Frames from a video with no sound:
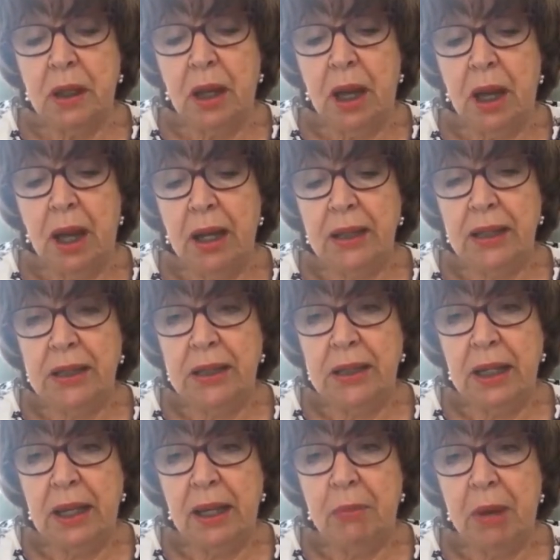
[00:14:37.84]
And
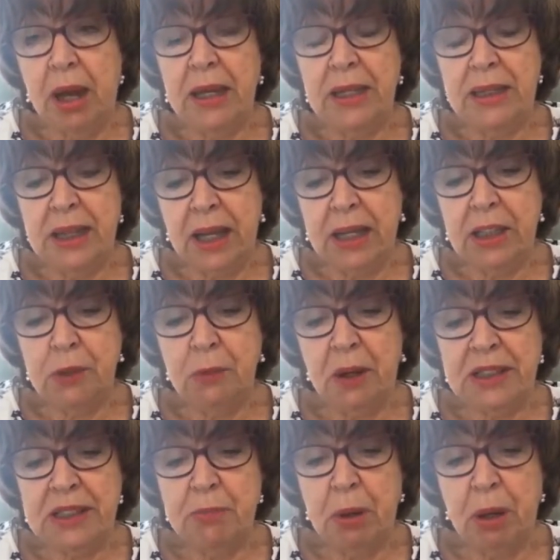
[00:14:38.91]
I intend to
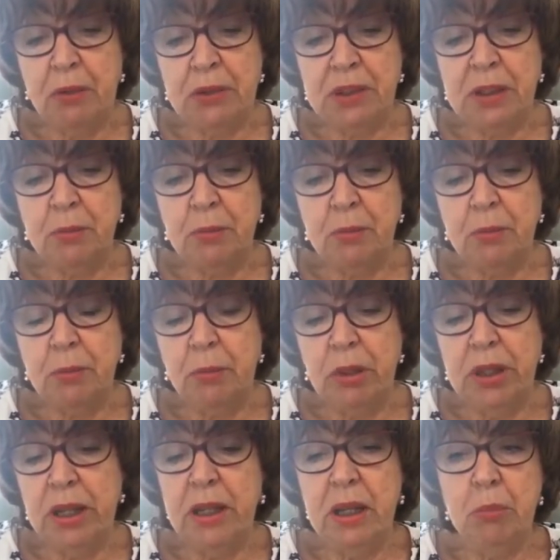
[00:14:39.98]
expose them
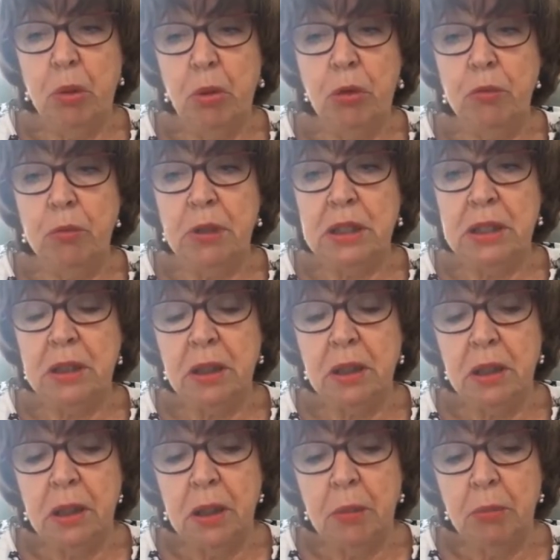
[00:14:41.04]
within the movement,
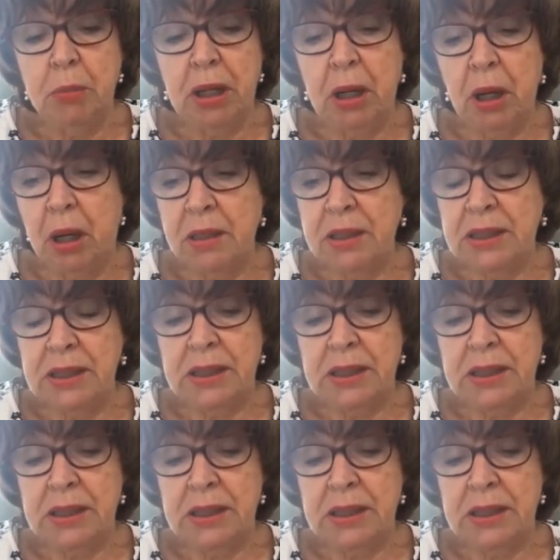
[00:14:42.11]
because